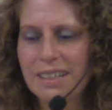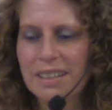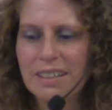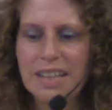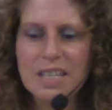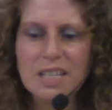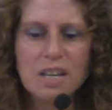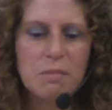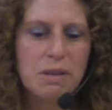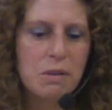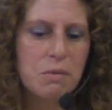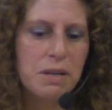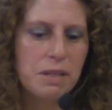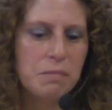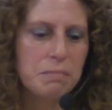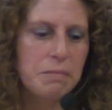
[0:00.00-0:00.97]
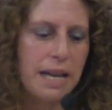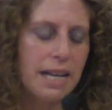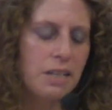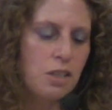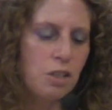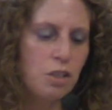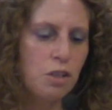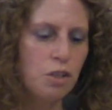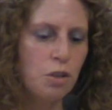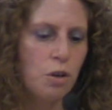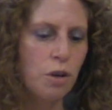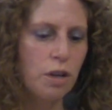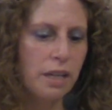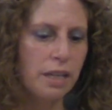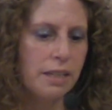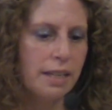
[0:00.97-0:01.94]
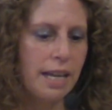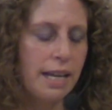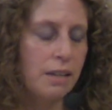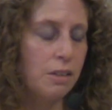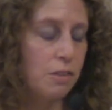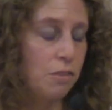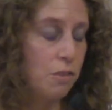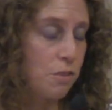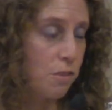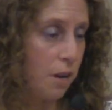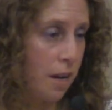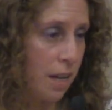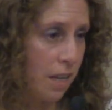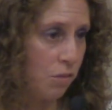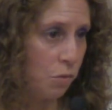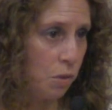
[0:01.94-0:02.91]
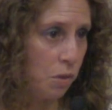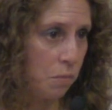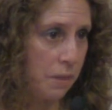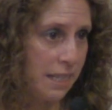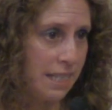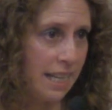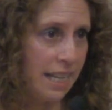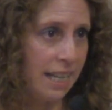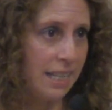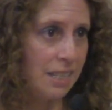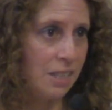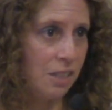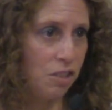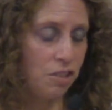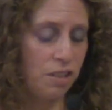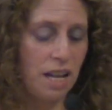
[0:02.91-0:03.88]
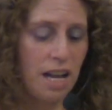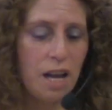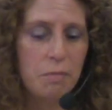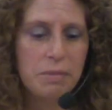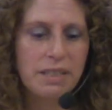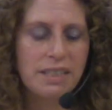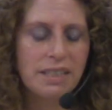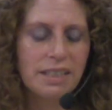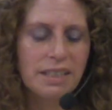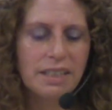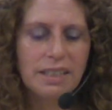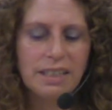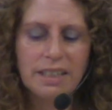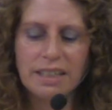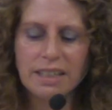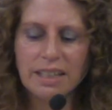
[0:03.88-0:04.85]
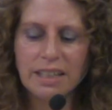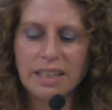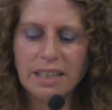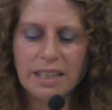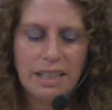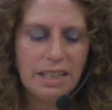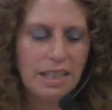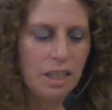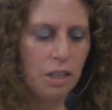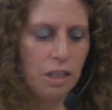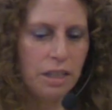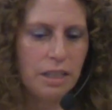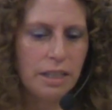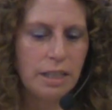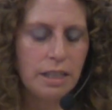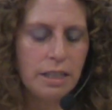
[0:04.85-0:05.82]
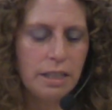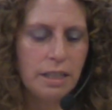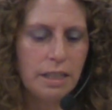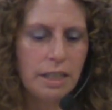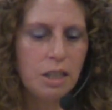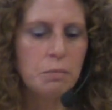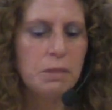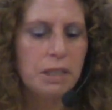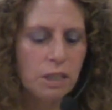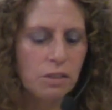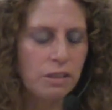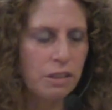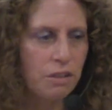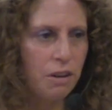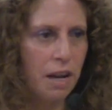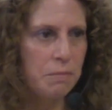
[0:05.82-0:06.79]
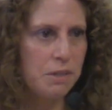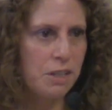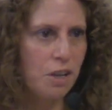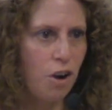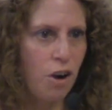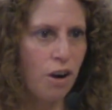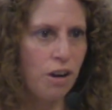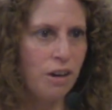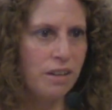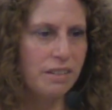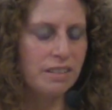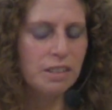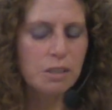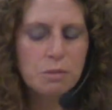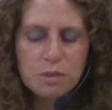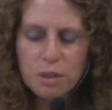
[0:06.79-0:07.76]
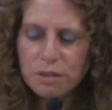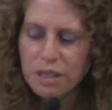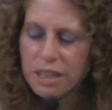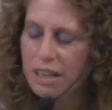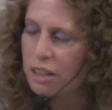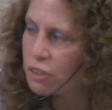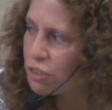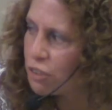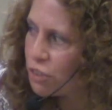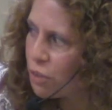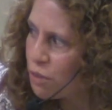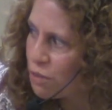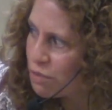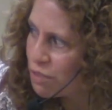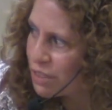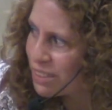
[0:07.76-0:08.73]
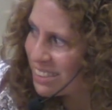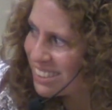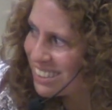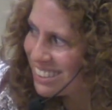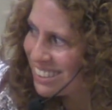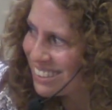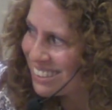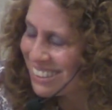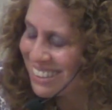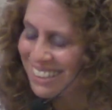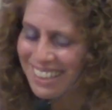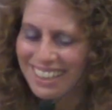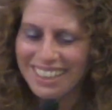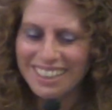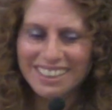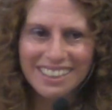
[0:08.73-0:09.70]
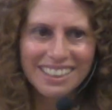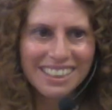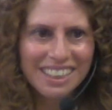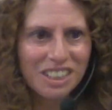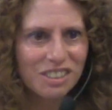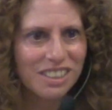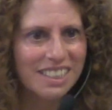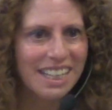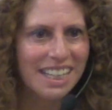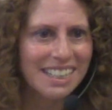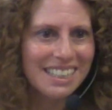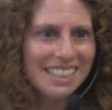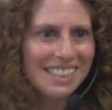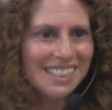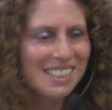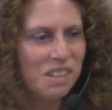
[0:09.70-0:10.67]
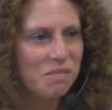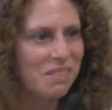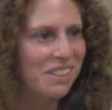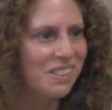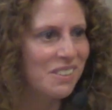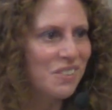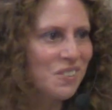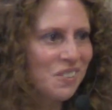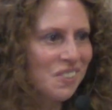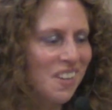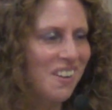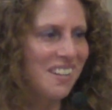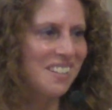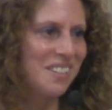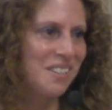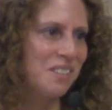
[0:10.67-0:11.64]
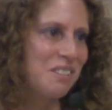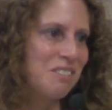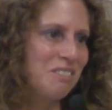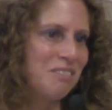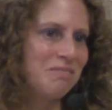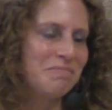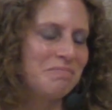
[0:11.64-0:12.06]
The last time I went back to New York and had a drive with my dad to shop, he immediately grabbed a cart. He was already hunched over. And he just needed something to hold on to.